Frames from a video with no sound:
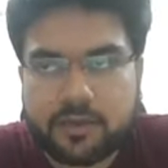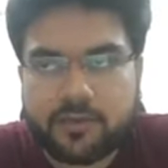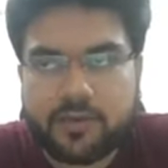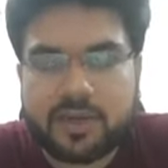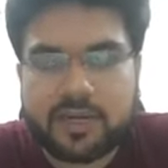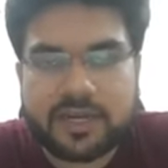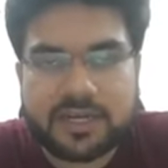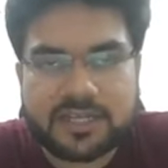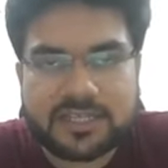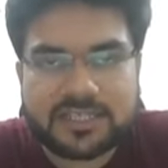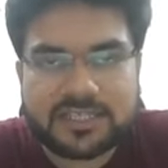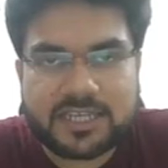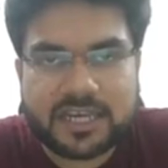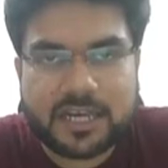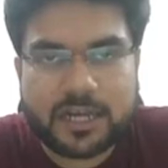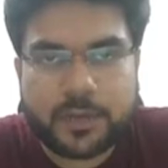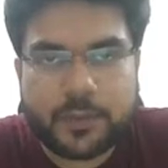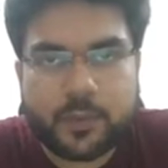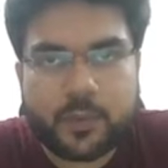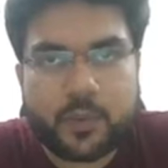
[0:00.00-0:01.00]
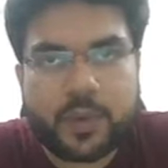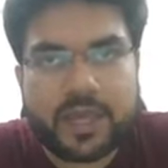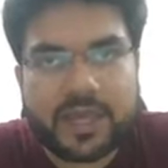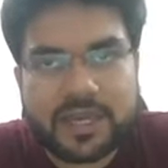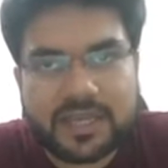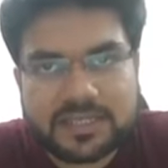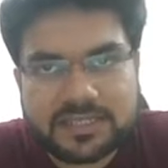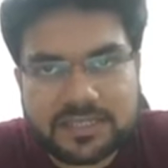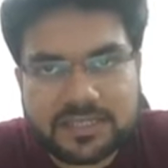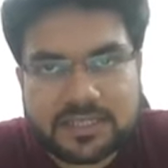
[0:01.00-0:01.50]
We'll understand where
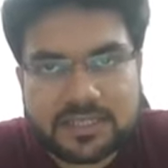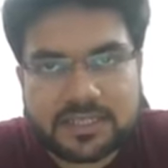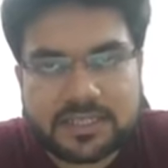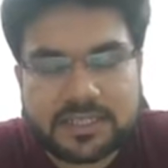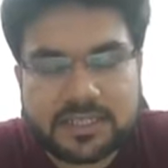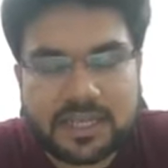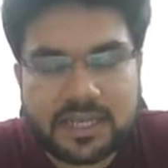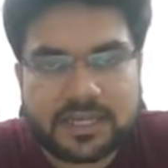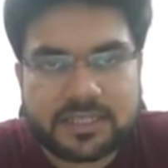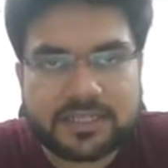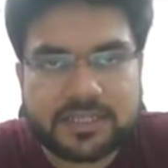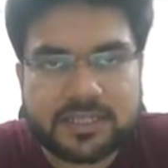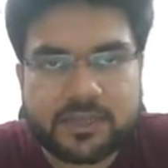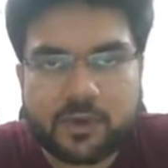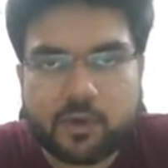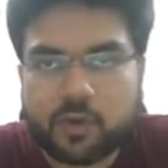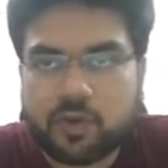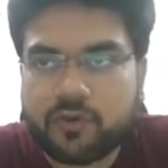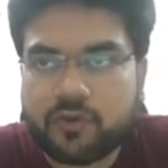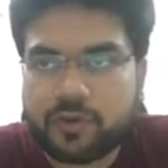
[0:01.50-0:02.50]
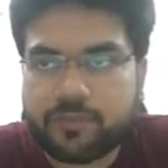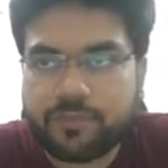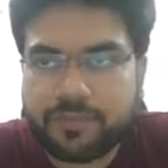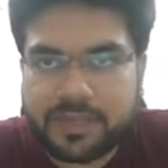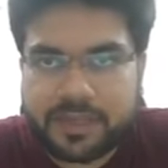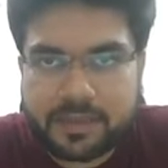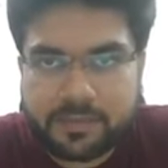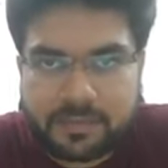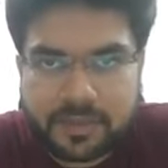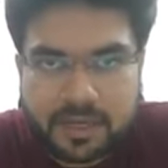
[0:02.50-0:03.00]
is it that the role of a
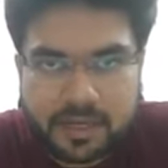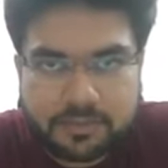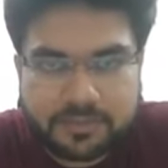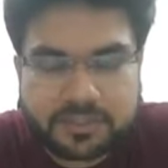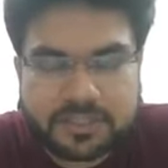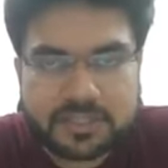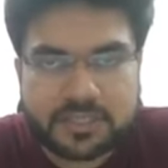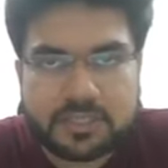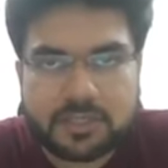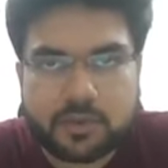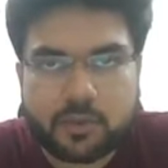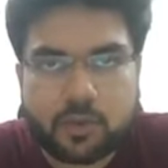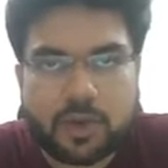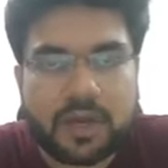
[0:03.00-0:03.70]
PM comes in